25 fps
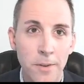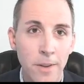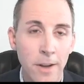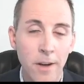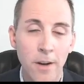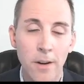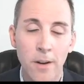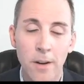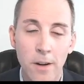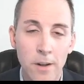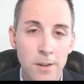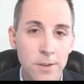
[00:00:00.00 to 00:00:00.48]

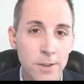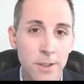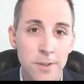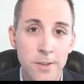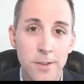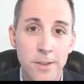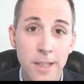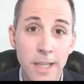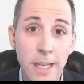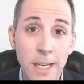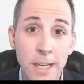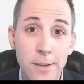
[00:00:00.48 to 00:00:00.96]
There are
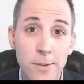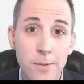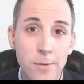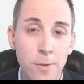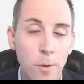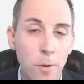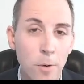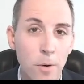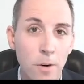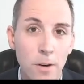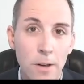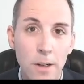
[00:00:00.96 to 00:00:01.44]
just needs
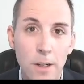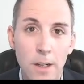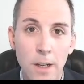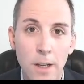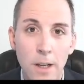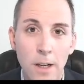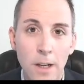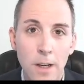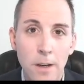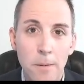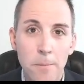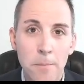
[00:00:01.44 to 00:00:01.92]
for
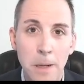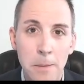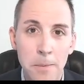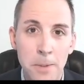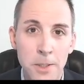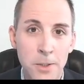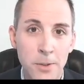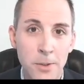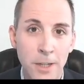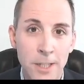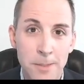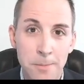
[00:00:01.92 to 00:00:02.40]

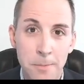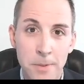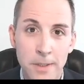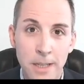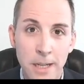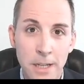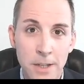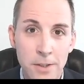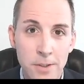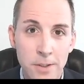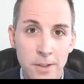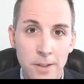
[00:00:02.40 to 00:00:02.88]
public
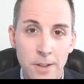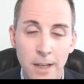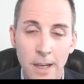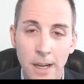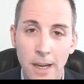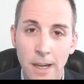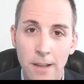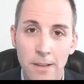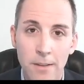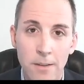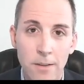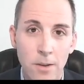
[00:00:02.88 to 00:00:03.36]
transportation
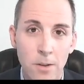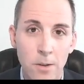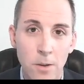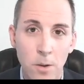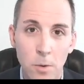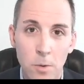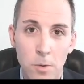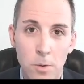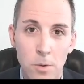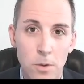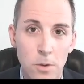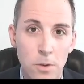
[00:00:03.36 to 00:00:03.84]
at the
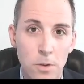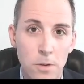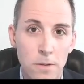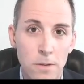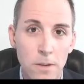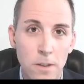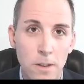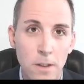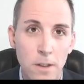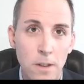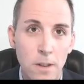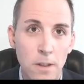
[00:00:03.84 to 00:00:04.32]

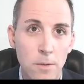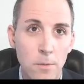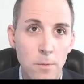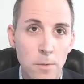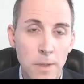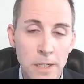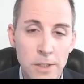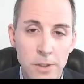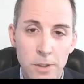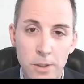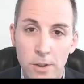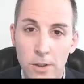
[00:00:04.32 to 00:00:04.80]
local,
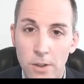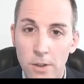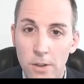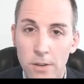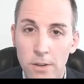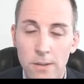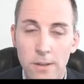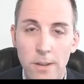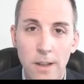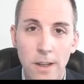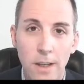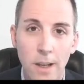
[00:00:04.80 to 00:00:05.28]

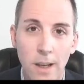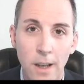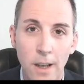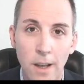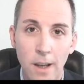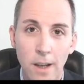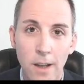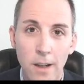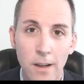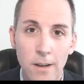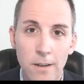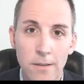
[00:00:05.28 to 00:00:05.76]
regional,
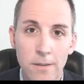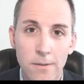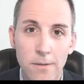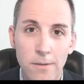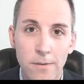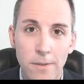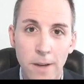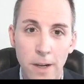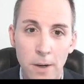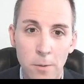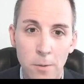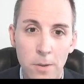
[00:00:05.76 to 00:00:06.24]
and
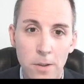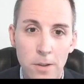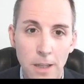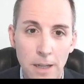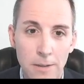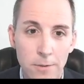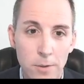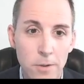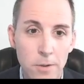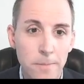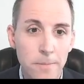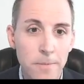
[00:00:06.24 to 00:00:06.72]
federal
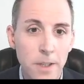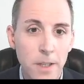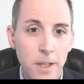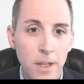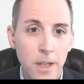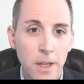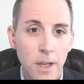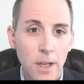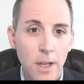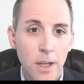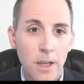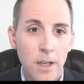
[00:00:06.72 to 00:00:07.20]
level.
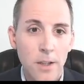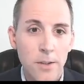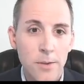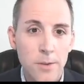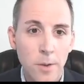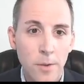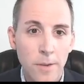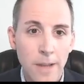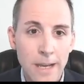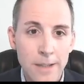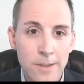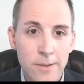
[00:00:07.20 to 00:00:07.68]
And
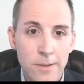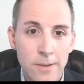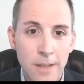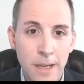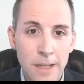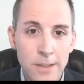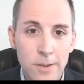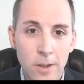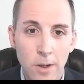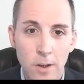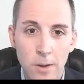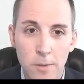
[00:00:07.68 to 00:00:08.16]
so
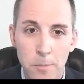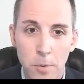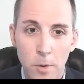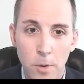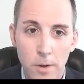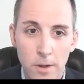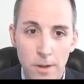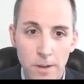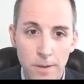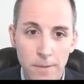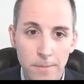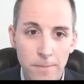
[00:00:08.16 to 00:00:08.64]
that's all
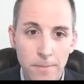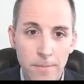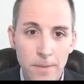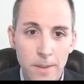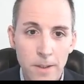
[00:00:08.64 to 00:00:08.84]
important.